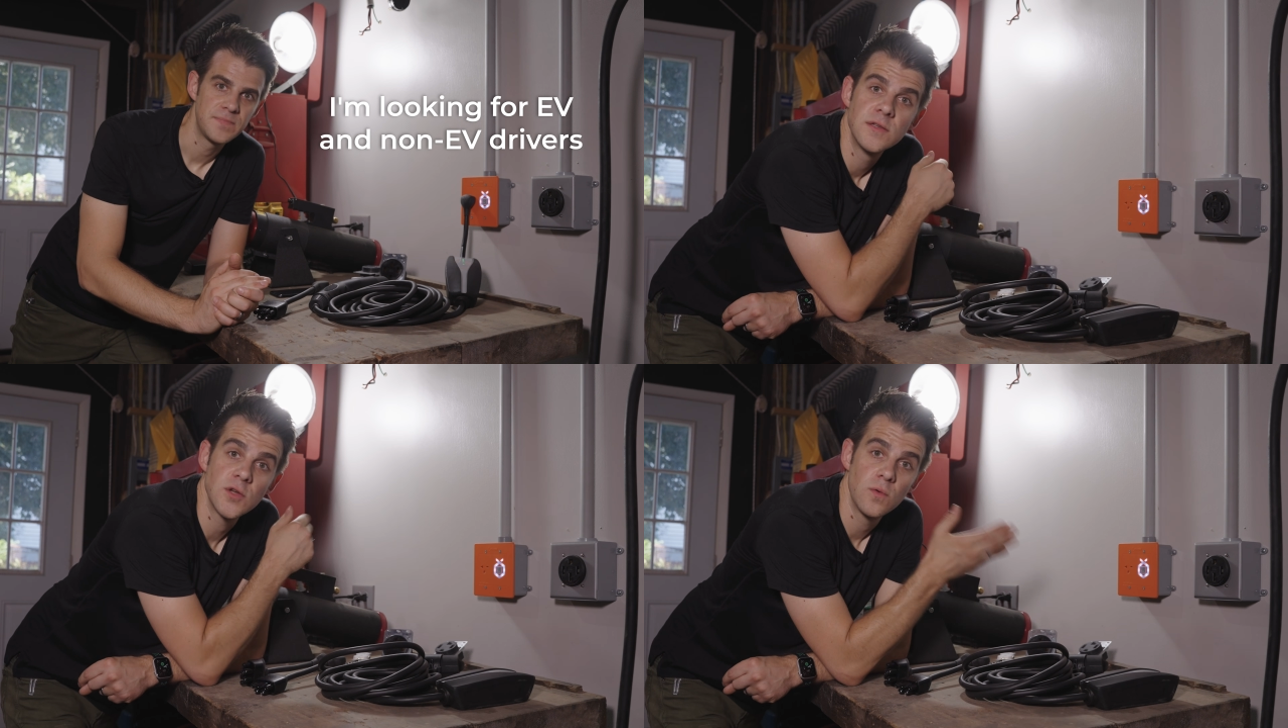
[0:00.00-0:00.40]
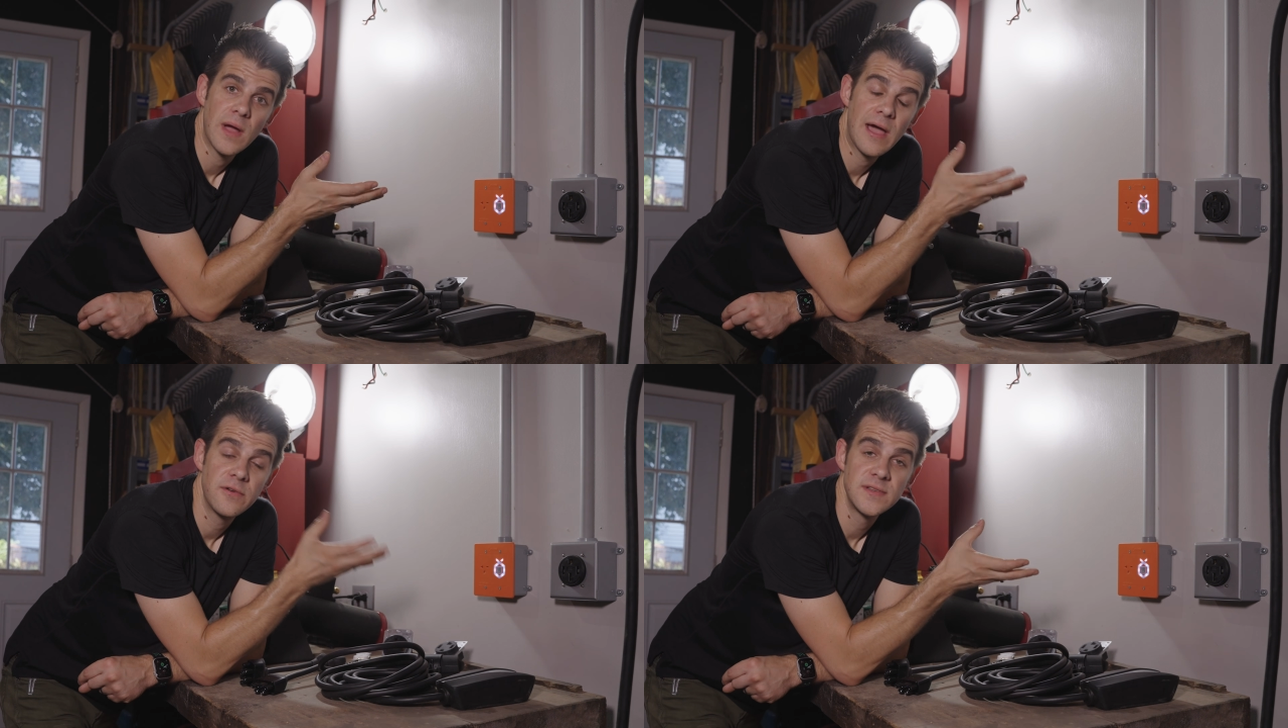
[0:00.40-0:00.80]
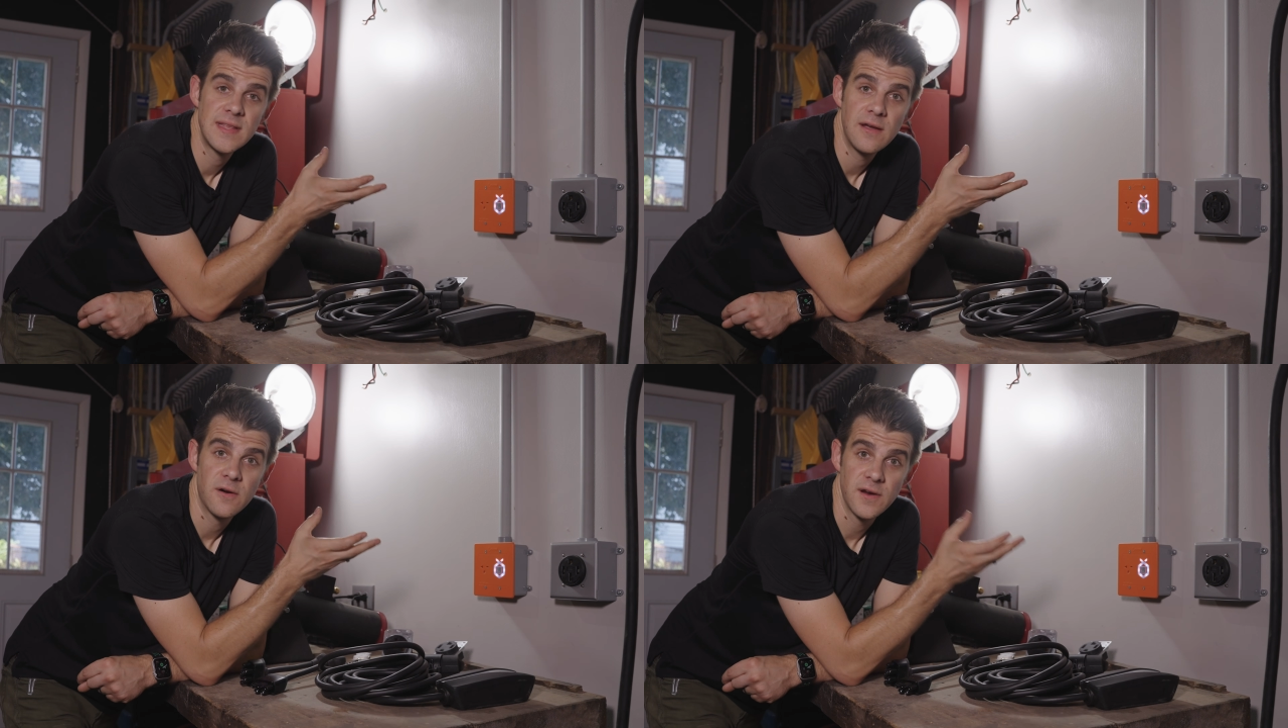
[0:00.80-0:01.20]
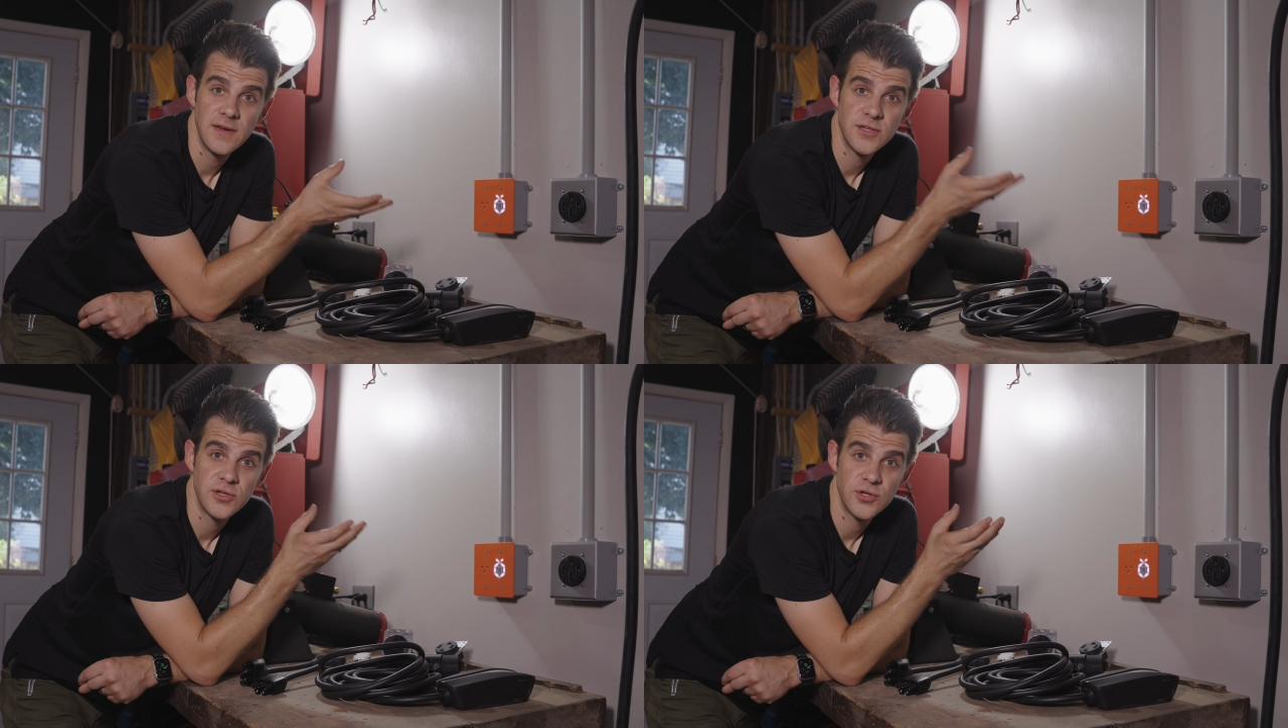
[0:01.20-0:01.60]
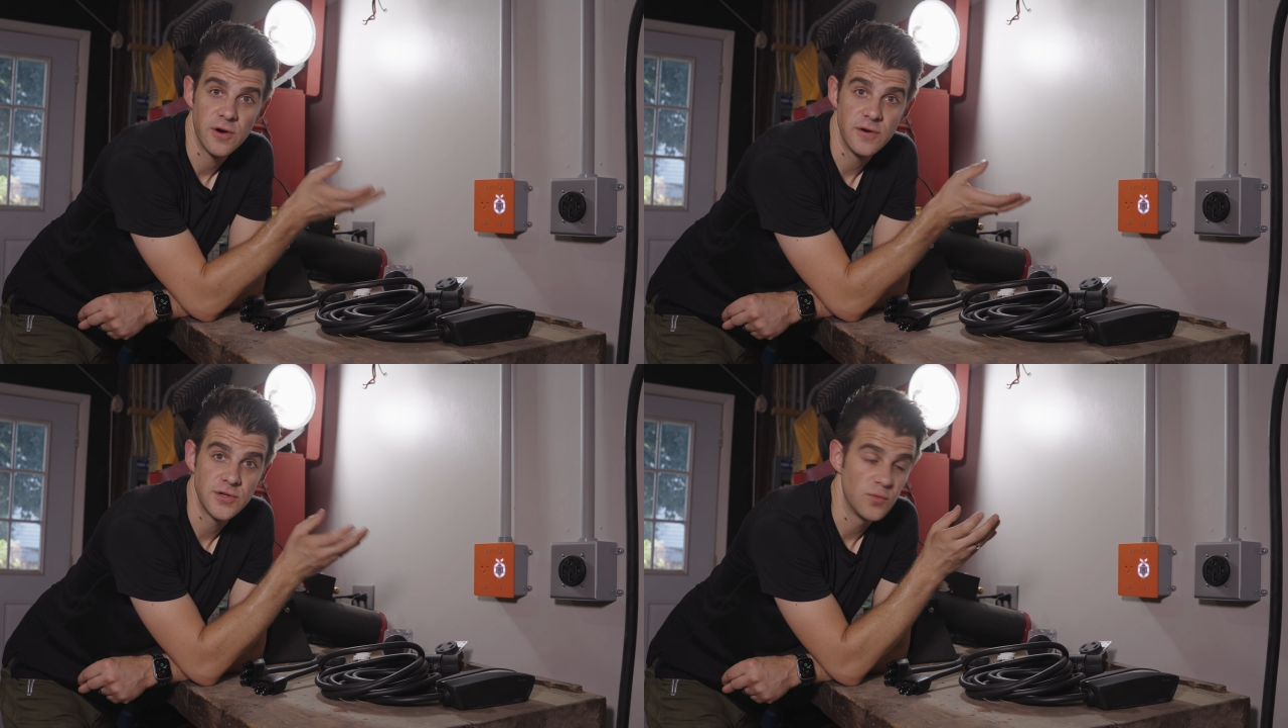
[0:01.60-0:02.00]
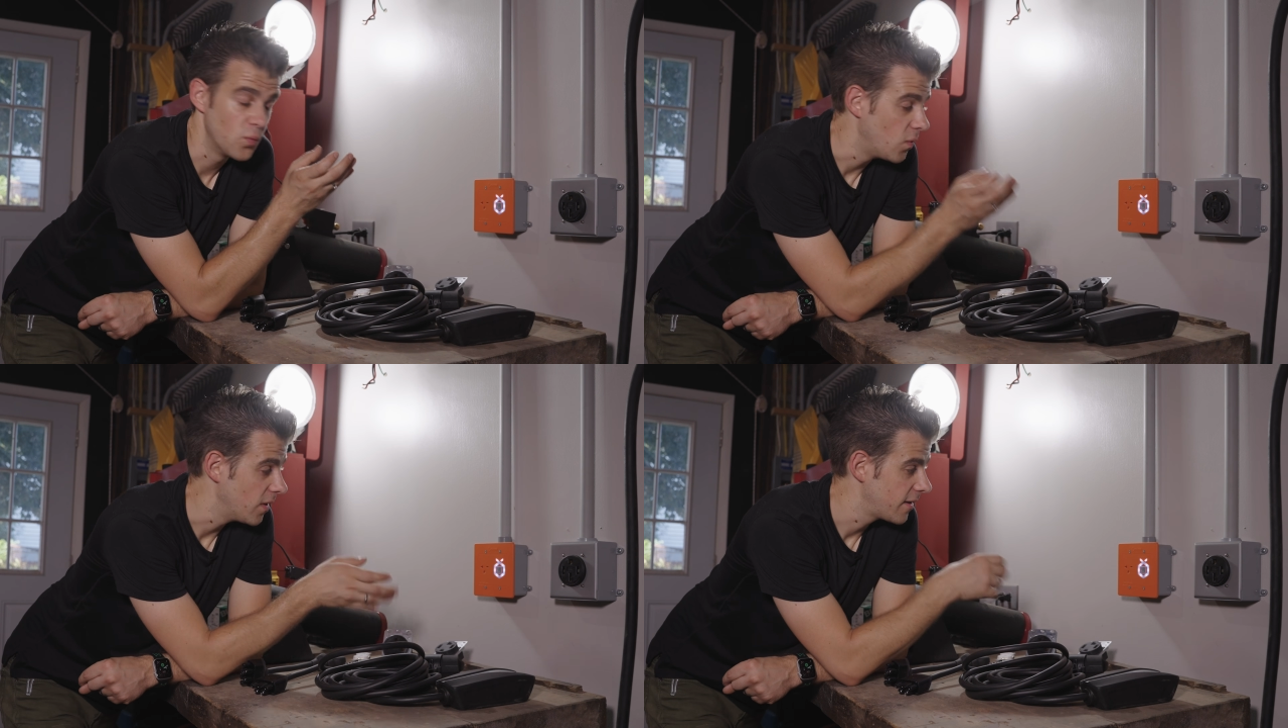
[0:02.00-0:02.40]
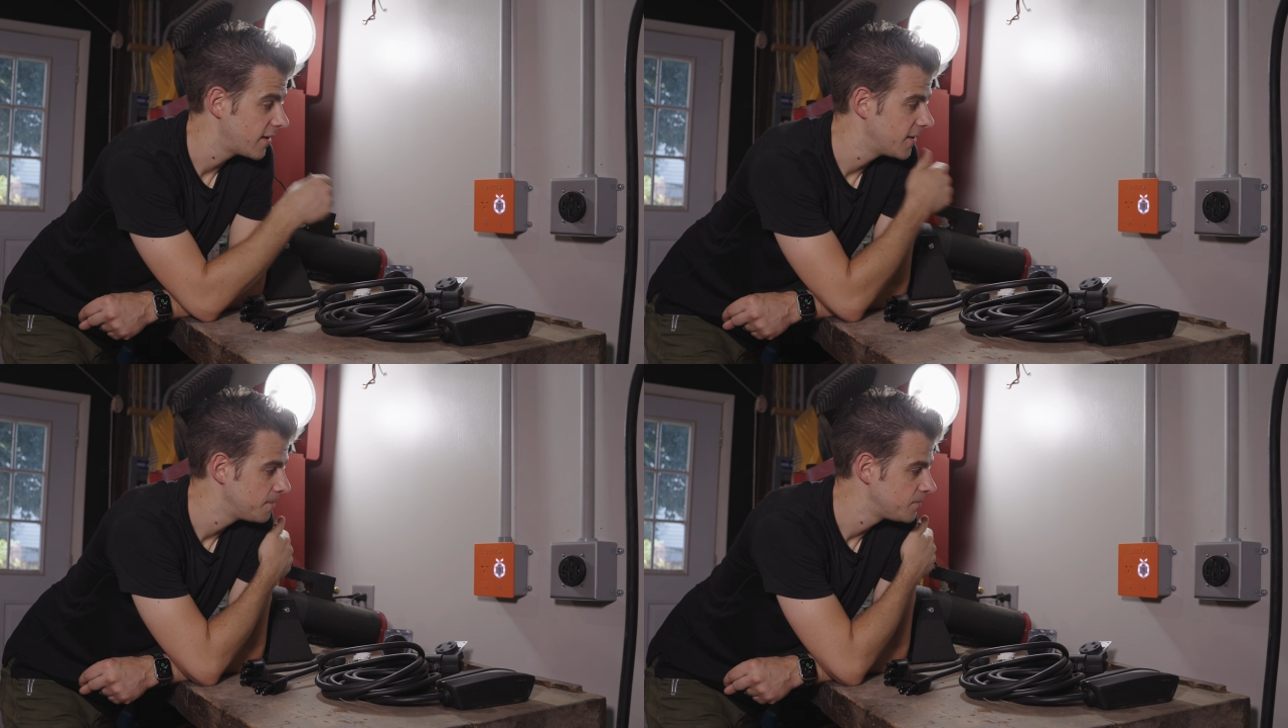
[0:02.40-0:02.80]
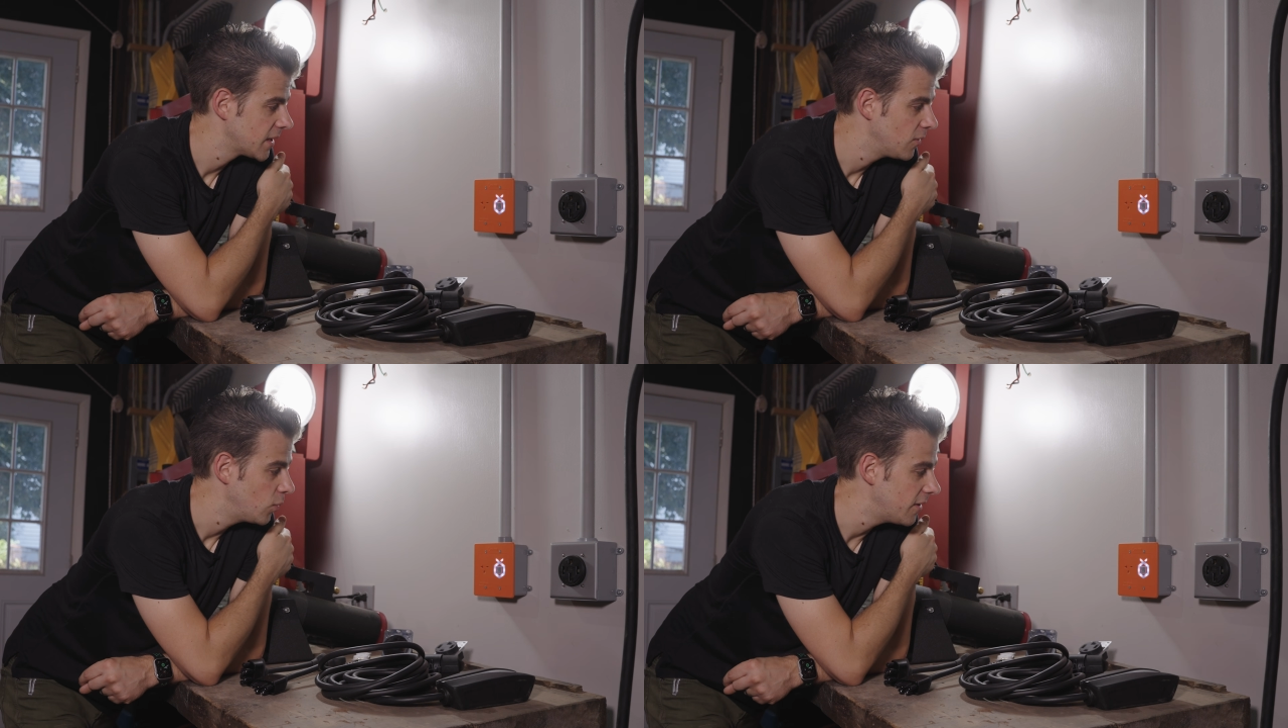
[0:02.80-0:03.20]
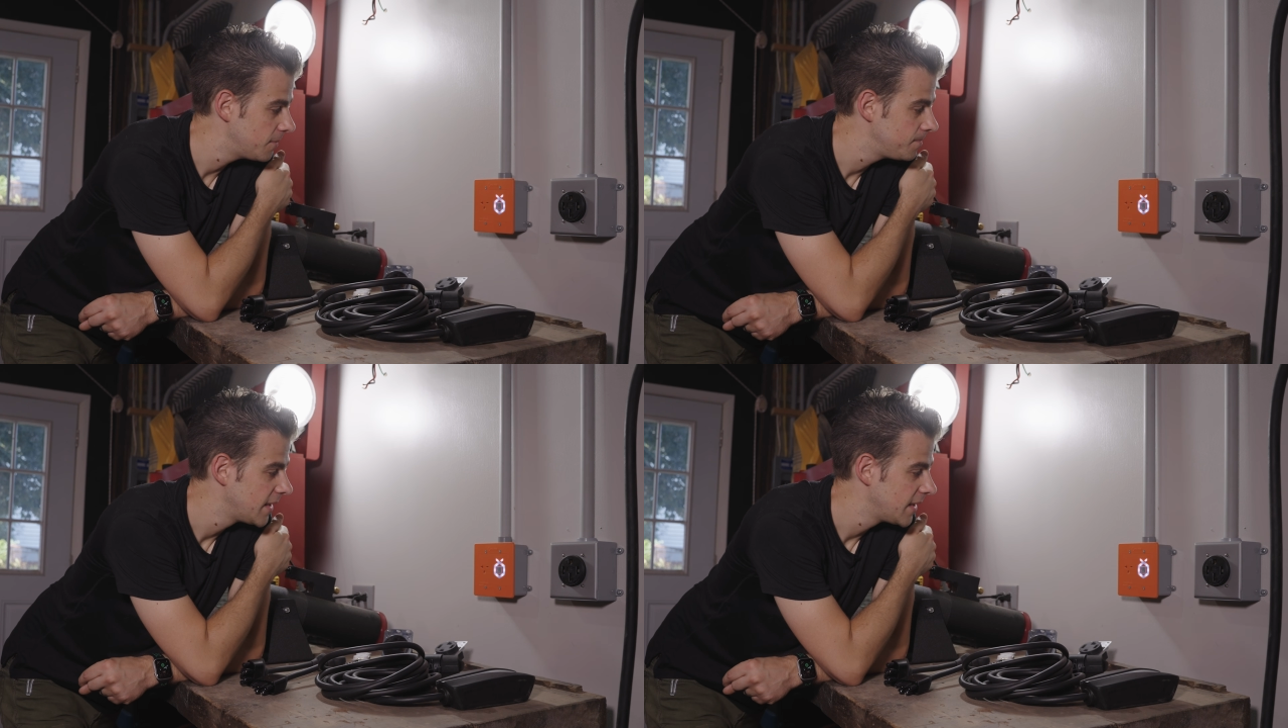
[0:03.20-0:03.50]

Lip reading: So how does the Orange charger work? Well,